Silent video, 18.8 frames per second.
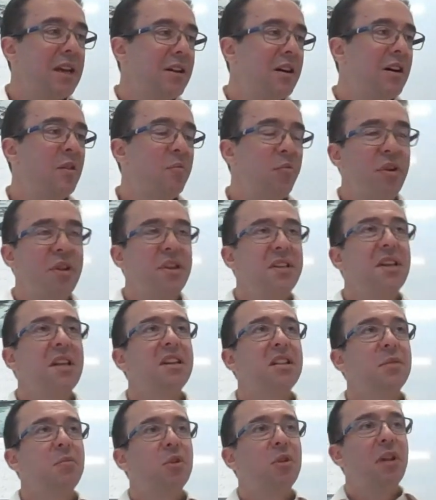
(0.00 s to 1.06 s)
it are pretty
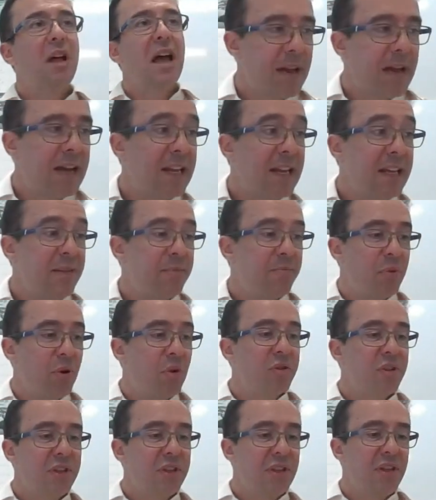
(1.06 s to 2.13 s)
sensible and it is
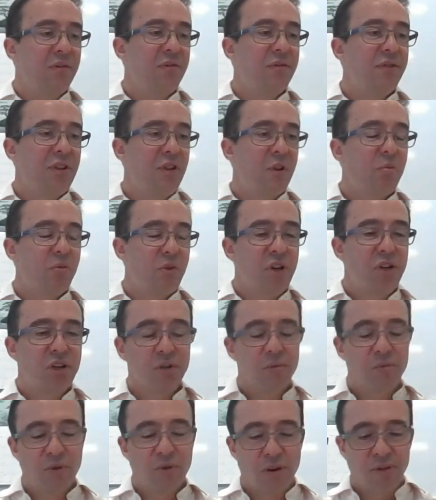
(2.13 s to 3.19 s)
positive for the
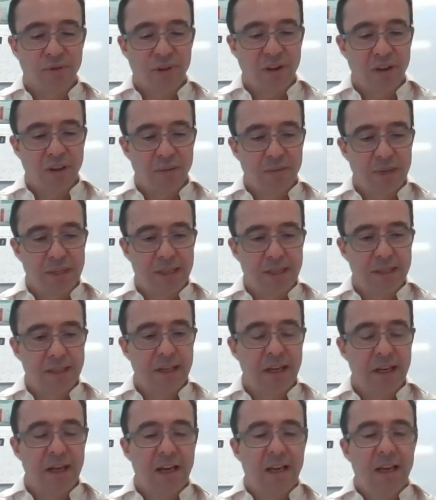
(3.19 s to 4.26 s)
operational profile of the business.
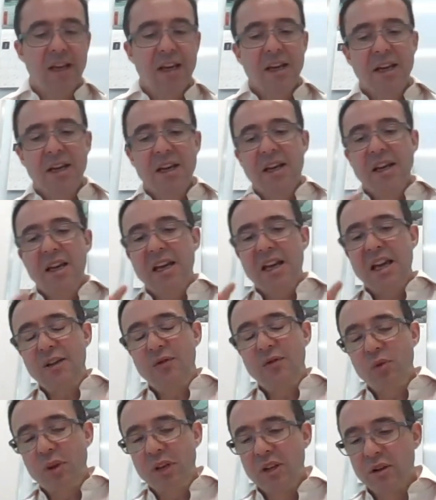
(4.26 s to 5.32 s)

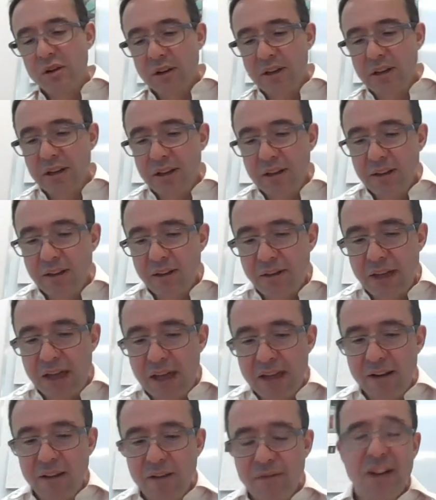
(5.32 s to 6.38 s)
If we look
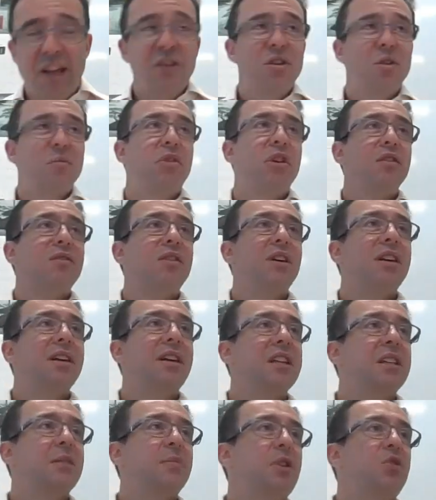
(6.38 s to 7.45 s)
then at the financial profile, it
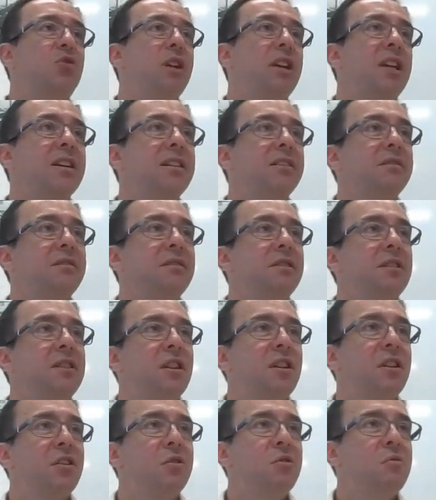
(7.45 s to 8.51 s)
gets a bit trickier.
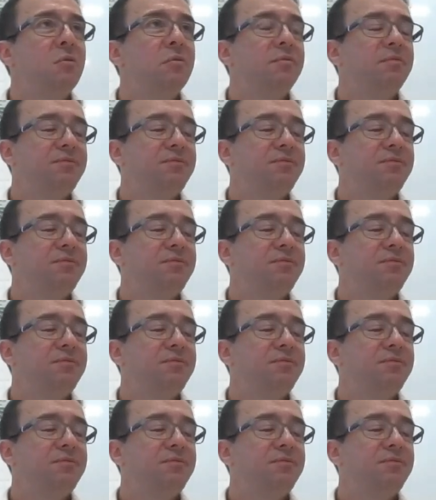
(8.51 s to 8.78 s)
So,